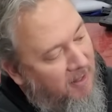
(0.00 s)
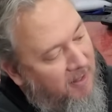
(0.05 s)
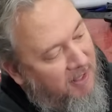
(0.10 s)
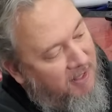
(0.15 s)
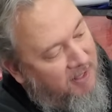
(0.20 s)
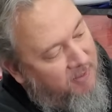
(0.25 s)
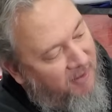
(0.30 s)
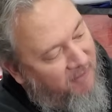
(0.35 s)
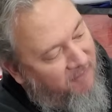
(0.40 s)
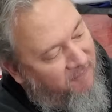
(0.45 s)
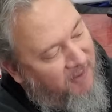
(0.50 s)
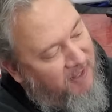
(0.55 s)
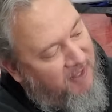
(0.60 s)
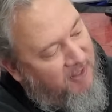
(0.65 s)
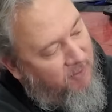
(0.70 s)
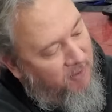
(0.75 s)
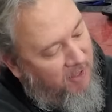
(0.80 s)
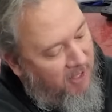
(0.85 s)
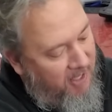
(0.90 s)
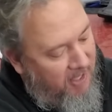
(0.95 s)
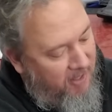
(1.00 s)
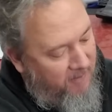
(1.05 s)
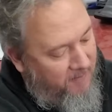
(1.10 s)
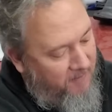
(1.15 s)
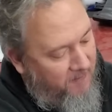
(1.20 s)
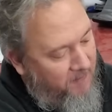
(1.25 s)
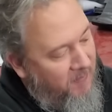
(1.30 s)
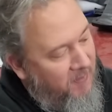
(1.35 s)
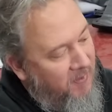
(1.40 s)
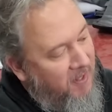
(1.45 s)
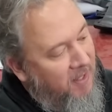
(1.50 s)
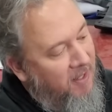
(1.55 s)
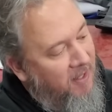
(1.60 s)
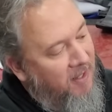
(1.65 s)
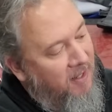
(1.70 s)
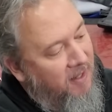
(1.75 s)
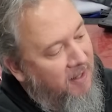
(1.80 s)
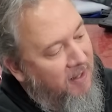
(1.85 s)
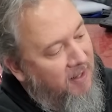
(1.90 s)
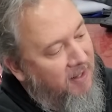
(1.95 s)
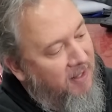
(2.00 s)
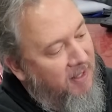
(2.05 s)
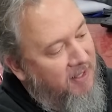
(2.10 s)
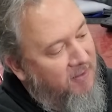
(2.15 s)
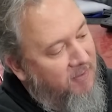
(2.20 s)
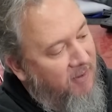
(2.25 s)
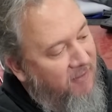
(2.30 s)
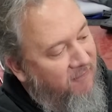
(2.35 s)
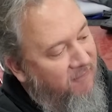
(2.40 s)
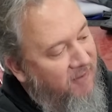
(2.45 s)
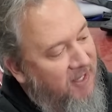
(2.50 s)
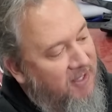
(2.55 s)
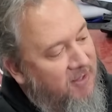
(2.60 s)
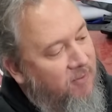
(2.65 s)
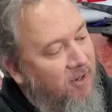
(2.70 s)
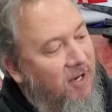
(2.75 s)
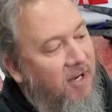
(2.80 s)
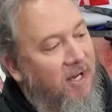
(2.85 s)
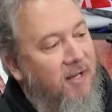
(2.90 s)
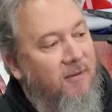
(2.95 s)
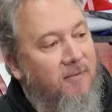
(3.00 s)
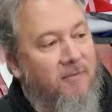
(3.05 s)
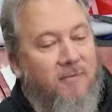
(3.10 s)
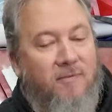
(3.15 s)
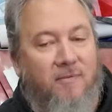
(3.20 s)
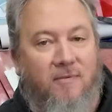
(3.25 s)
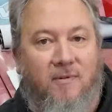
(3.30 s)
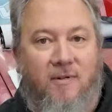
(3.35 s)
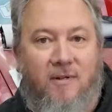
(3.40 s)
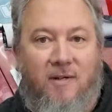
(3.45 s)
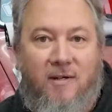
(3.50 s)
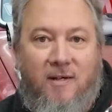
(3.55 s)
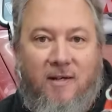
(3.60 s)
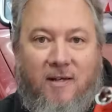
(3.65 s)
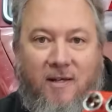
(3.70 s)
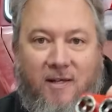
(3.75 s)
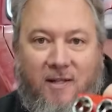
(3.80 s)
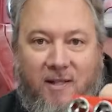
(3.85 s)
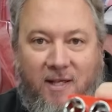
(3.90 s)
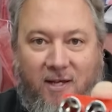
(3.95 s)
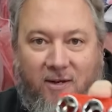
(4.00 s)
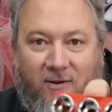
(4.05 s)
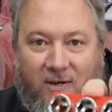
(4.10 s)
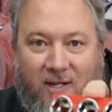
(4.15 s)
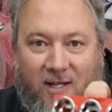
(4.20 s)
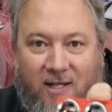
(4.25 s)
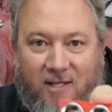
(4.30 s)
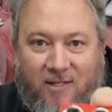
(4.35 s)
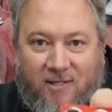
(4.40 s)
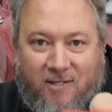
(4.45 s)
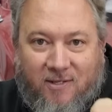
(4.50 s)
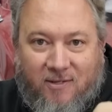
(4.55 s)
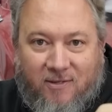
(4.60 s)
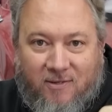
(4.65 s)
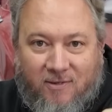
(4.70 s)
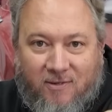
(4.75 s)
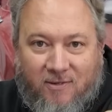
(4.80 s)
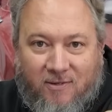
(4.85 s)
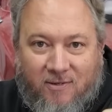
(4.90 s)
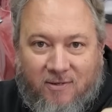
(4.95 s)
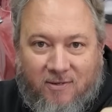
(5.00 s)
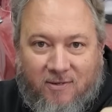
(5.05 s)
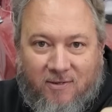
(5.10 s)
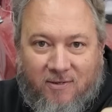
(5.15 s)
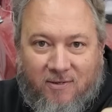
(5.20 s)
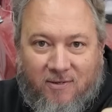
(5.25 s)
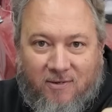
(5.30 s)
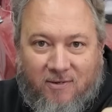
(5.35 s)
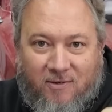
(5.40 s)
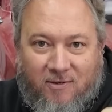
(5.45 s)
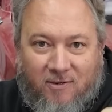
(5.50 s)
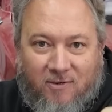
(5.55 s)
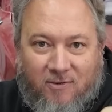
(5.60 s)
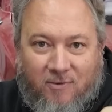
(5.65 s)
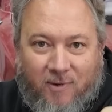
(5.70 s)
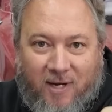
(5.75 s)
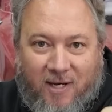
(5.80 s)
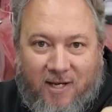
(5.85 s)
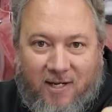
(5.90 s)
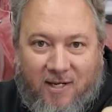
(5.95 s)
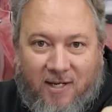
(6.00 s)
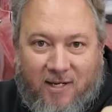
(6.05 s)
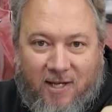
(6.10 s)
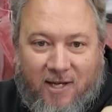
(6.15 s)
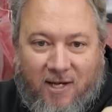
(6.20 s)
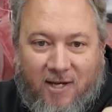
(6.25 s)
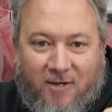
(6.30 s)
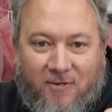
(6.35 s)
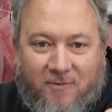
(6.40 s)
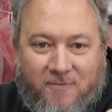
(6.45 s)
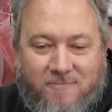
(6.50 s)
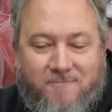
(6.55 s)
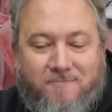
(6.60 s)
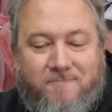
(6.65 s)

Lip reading: This one fits right. This one fits right. And there it is, all ready to go.